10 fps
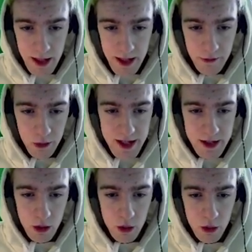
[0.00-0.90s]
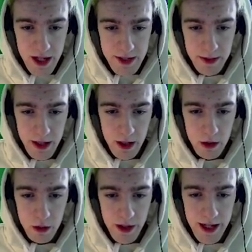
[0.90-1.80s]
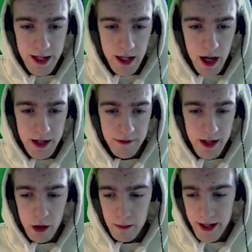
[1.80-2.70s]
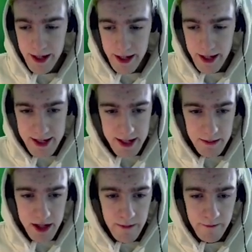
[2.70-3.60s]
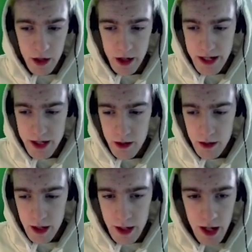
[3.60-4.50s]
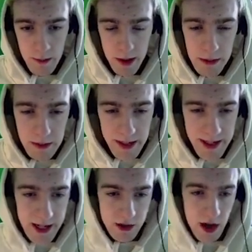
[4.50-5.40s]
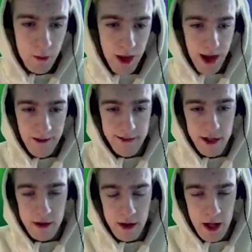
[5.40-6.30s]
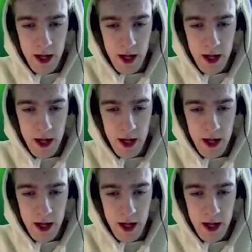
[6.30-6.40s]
Giveaways are always pretty cool. We need to kind of heal Monkey King sometime very soon. Probably next round we have to.